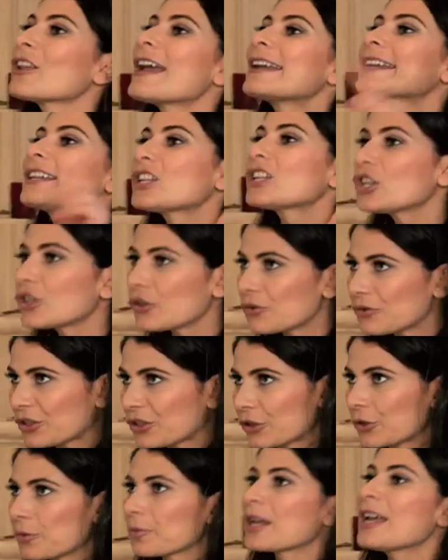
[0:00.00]
like
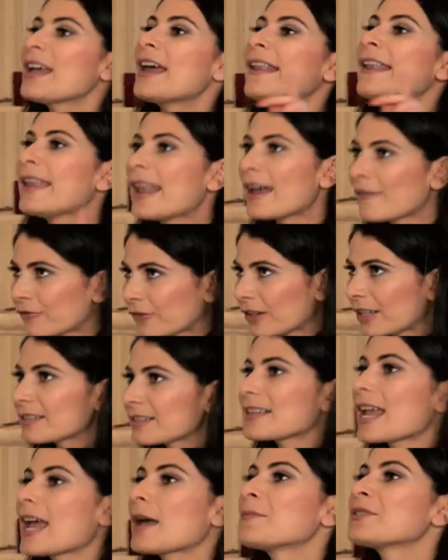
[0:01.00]
YouTube, Netflix,
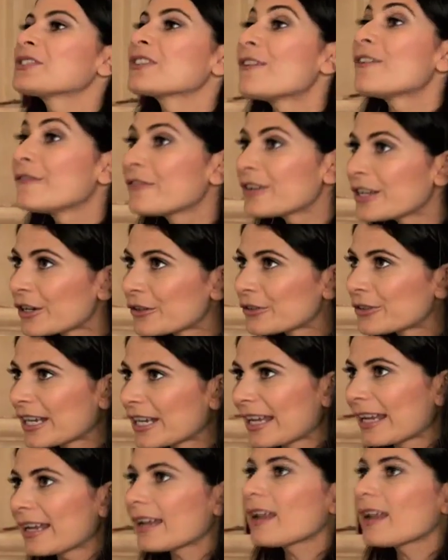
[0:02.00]
Amazon VOD.